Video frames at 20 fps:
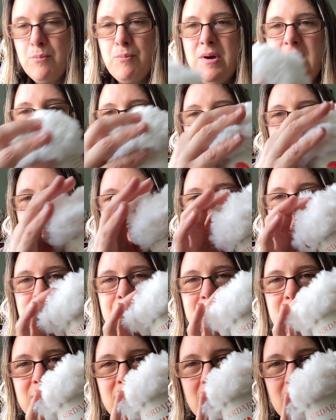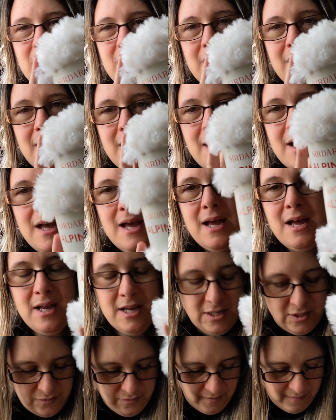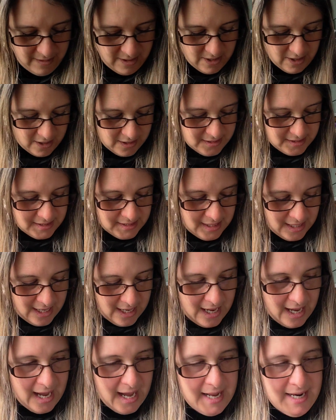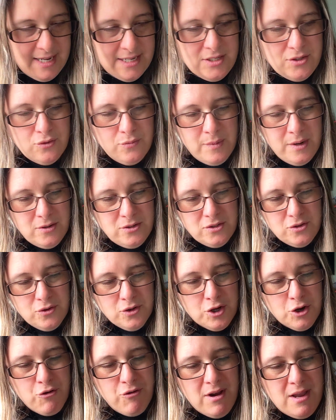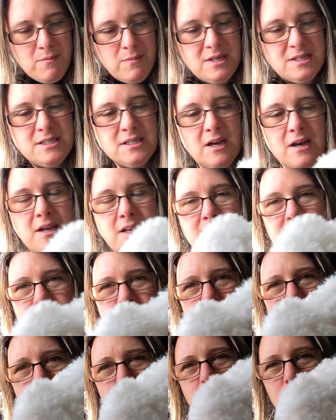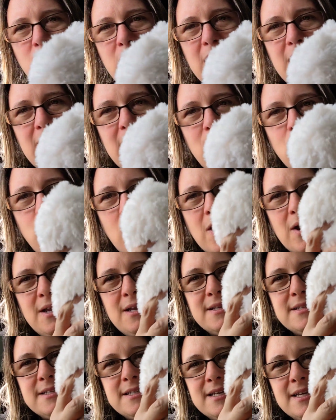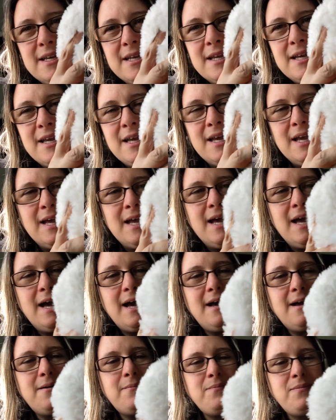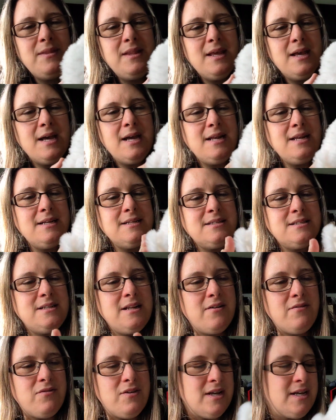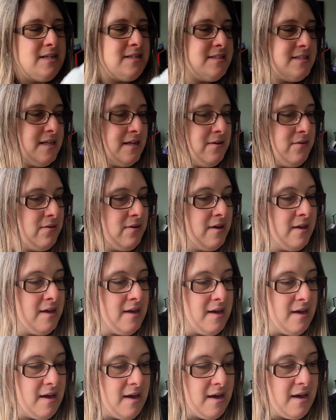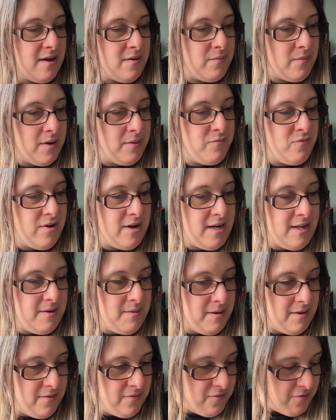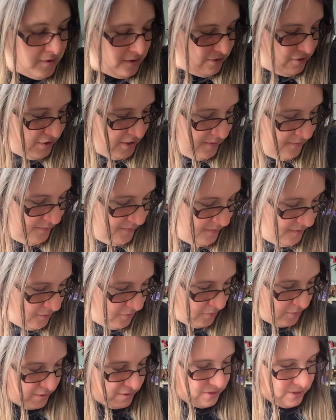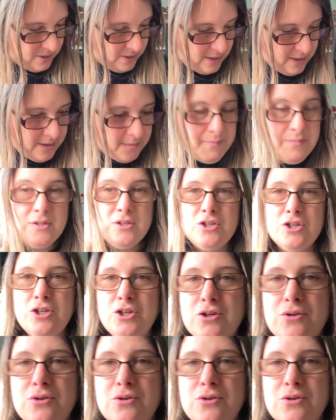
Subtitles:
but it's very nice, and it's almost on the creamy side. It's not really white, and it's lovely, so I'm really looking forward to